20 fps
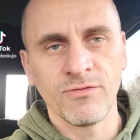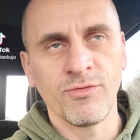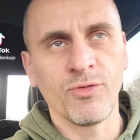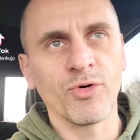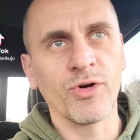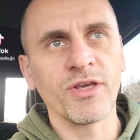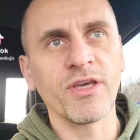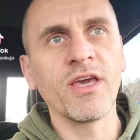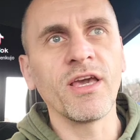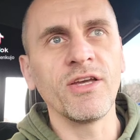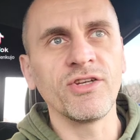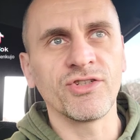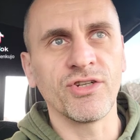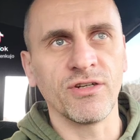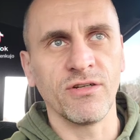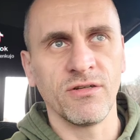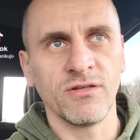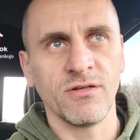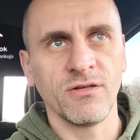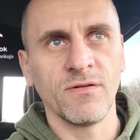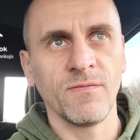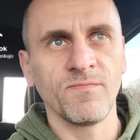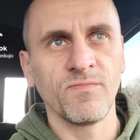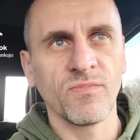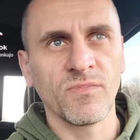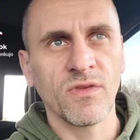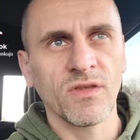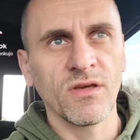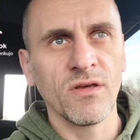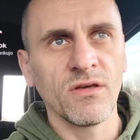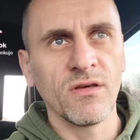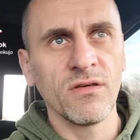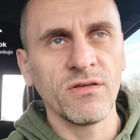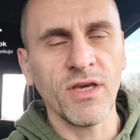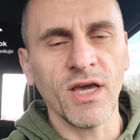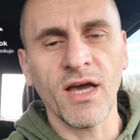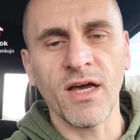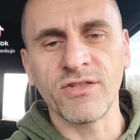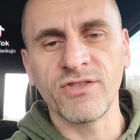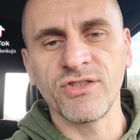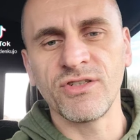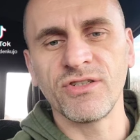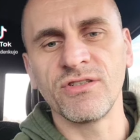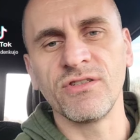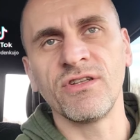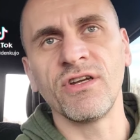Fornication. Yes,